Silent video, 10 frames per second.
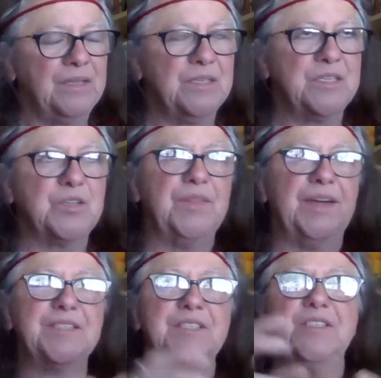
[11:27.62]
So
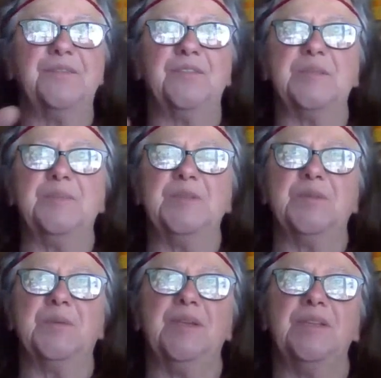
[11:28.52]
that's the difference
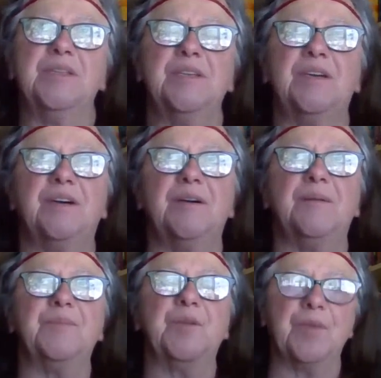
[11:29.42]
between
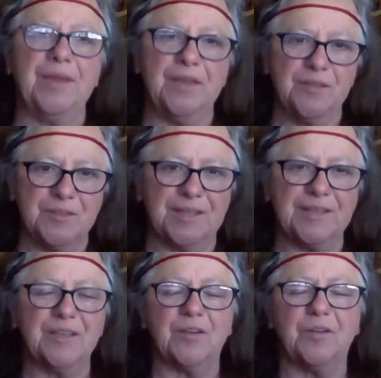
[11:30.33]
regular
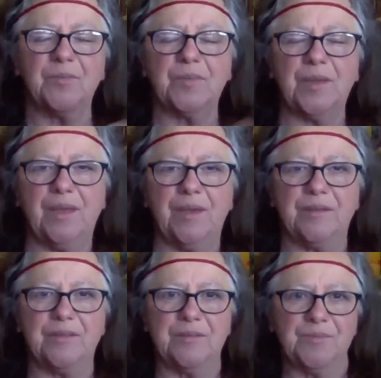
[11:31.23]
letting go
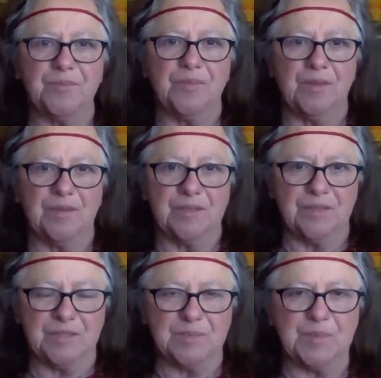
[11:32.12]
and
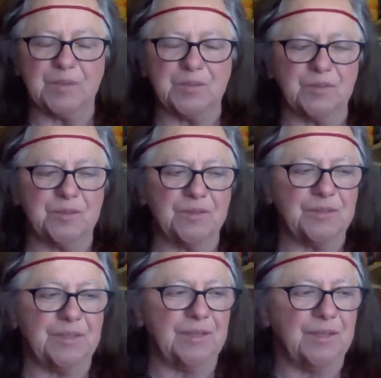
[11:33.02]
spiritual
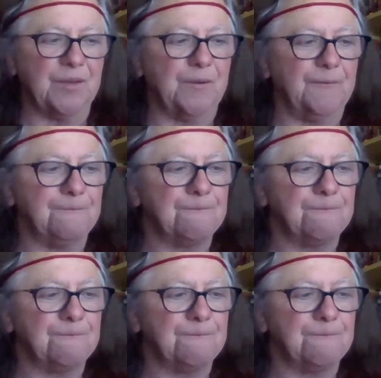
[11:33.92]
letting go.